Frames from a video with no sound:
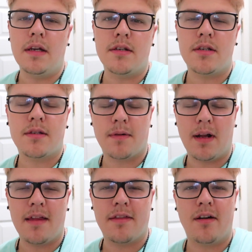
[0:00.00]
And just when
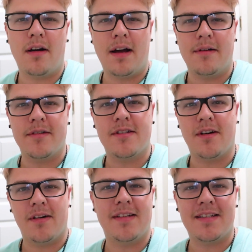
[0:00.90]
I thought I was
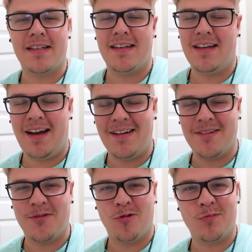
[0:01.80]
starting to get on
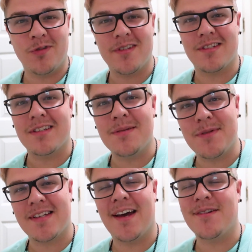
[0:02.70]
a normal
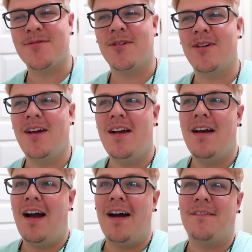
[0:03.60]
sleep schedule,
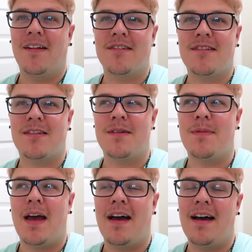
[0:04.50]
I fell
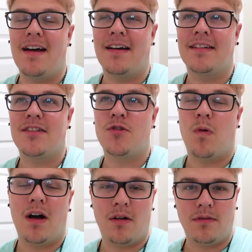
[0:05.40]
asleep at
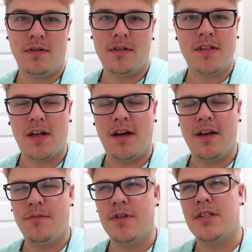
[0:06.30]
twelve
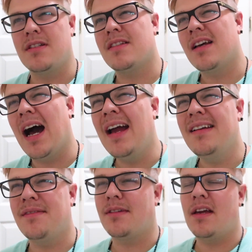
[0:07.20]
tonight, which is
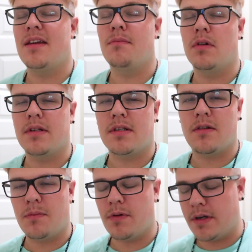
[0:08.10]
kind of late, but it's
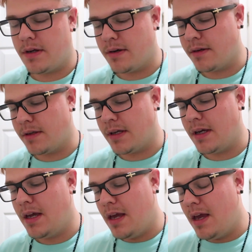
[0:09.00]
still pretty
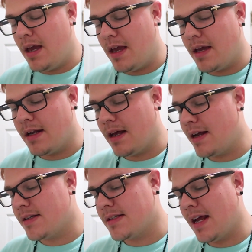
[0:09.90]
early. And
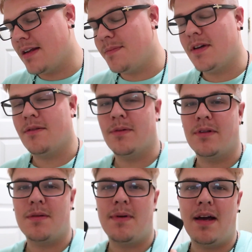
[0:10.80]
I just had to pee
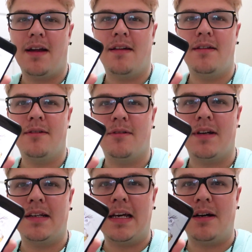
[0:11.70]
really bad
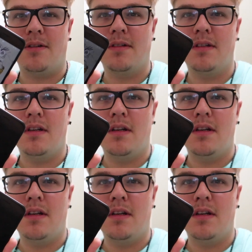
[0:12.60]
right now.